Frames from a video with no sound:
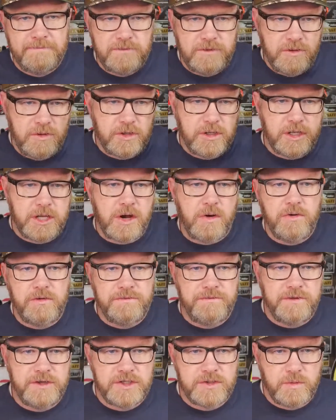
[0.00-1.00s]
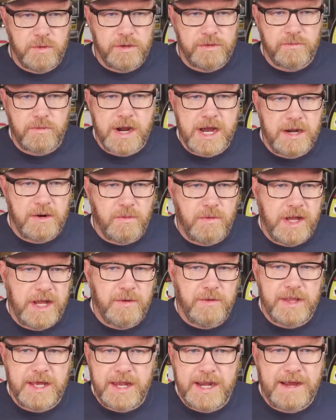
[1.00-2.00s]
you could go and fish with right away
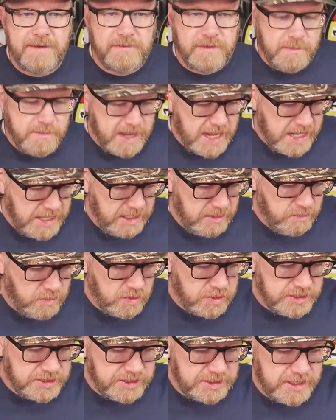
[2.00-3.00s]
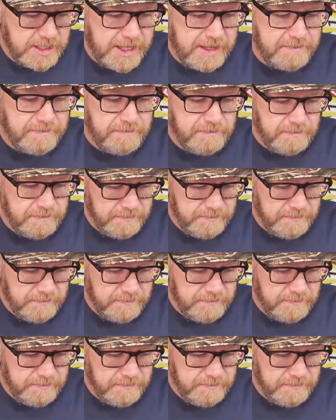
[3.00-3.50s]
without having to buy any more stuff.